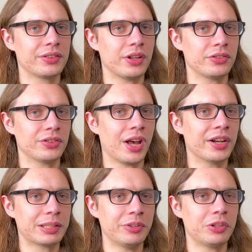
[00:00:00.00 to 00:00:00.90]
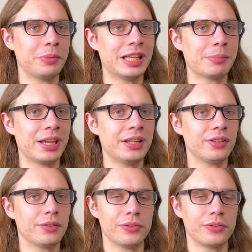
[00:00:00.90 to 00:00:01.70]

such as arguments being made,